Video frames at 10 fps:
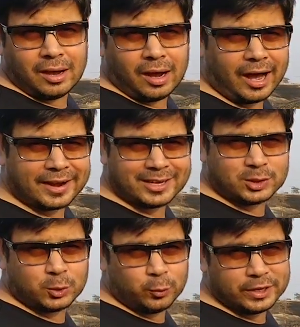R8
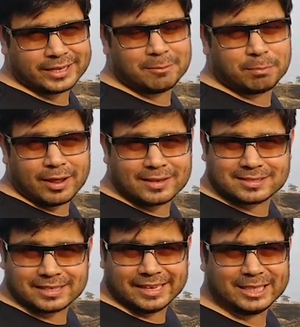V10
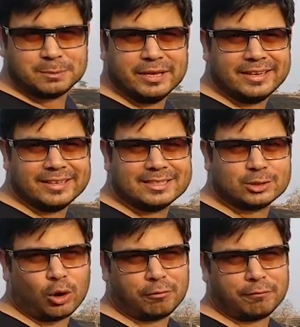Plus, an
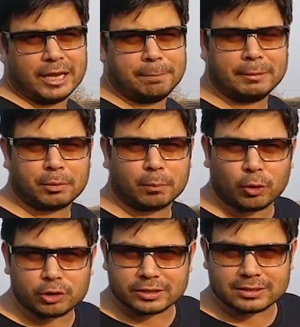experience of epic
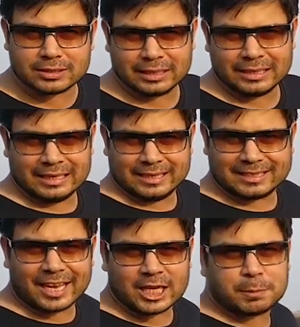proportions.
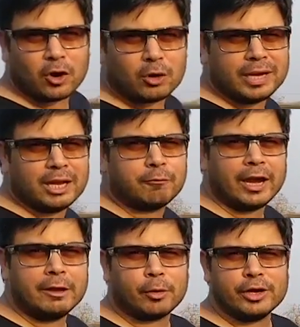This car is powered by a
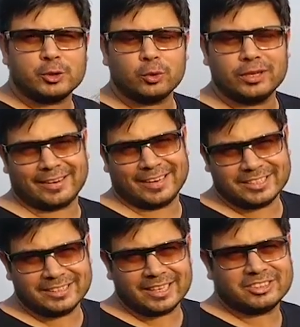5.2 liter
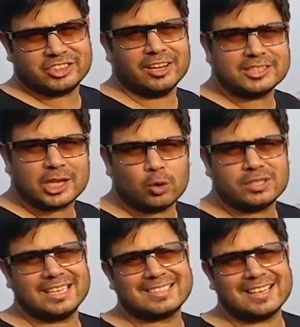engine that churns out
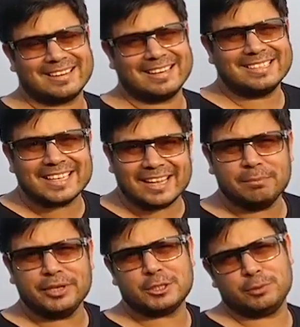610
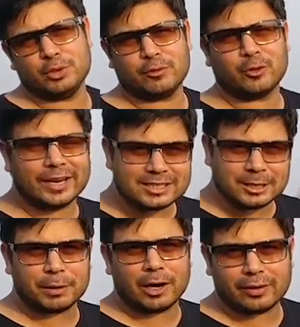bhp of crazy
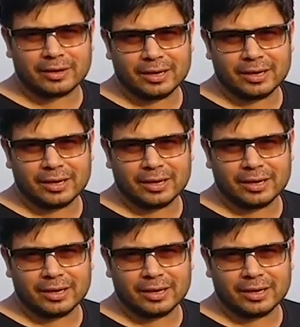power.